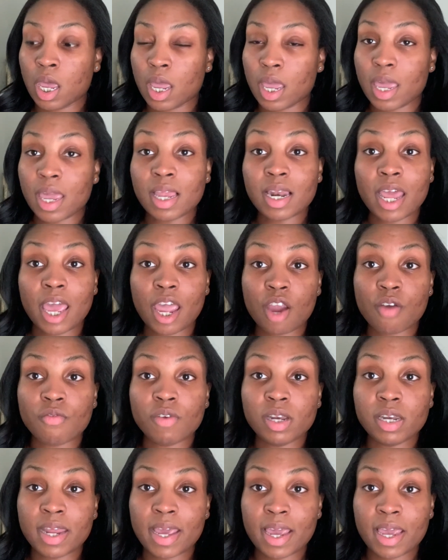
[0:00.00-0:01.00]
an
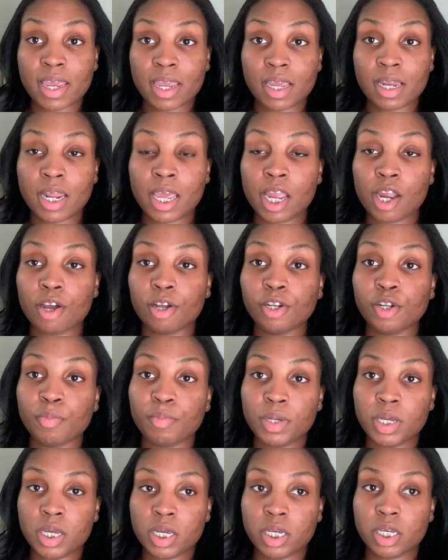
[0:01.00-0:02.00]
everyday inhaler
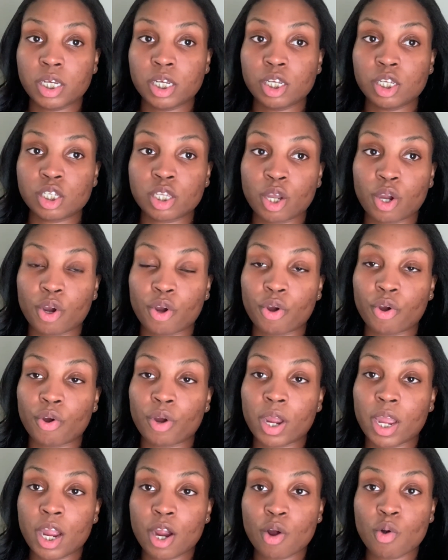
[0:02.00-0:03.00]
because
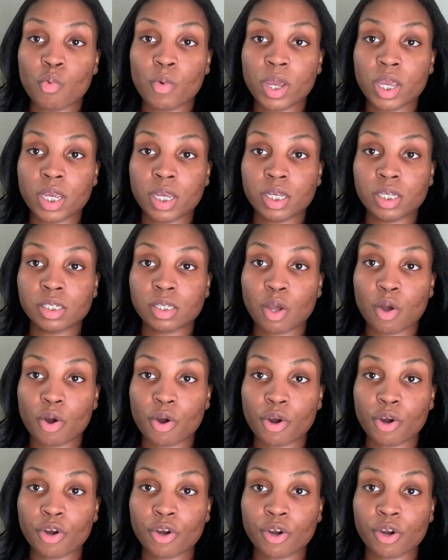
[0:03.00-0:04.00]
her airways
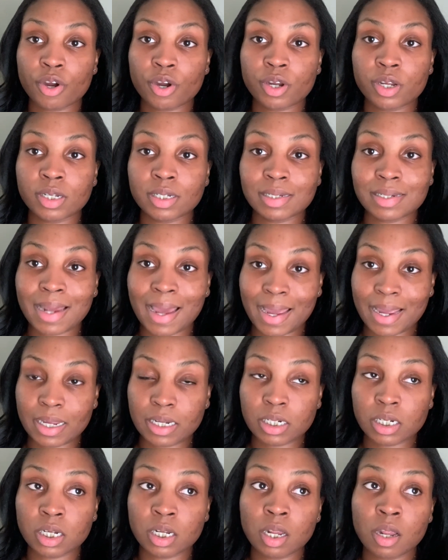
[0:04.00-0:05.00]
are
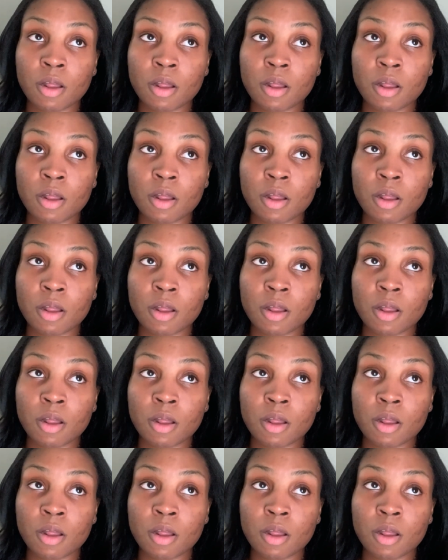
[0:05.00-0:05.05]
tight.